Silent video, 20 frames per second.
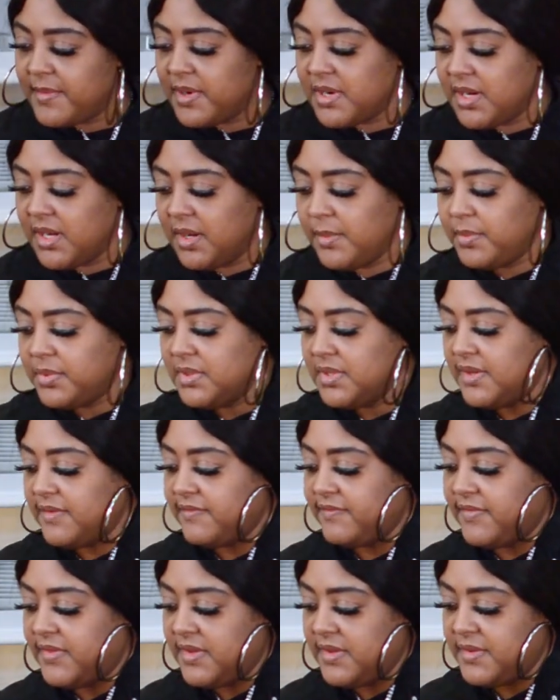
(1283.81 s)
a couple
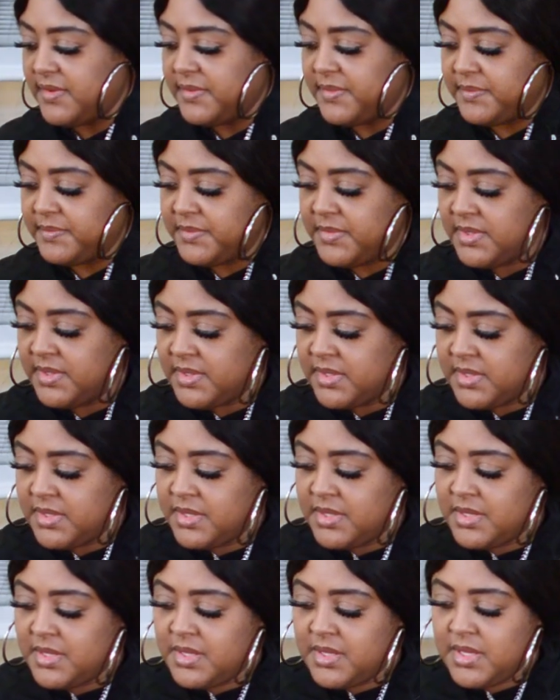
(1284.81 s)
of them
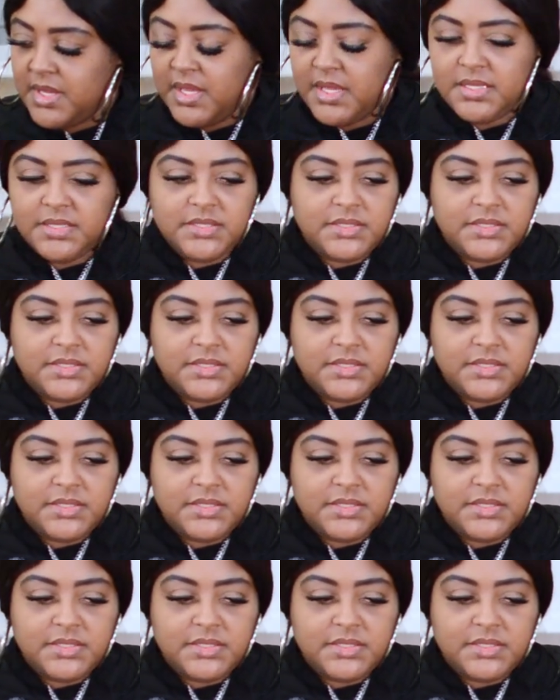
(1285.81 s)
and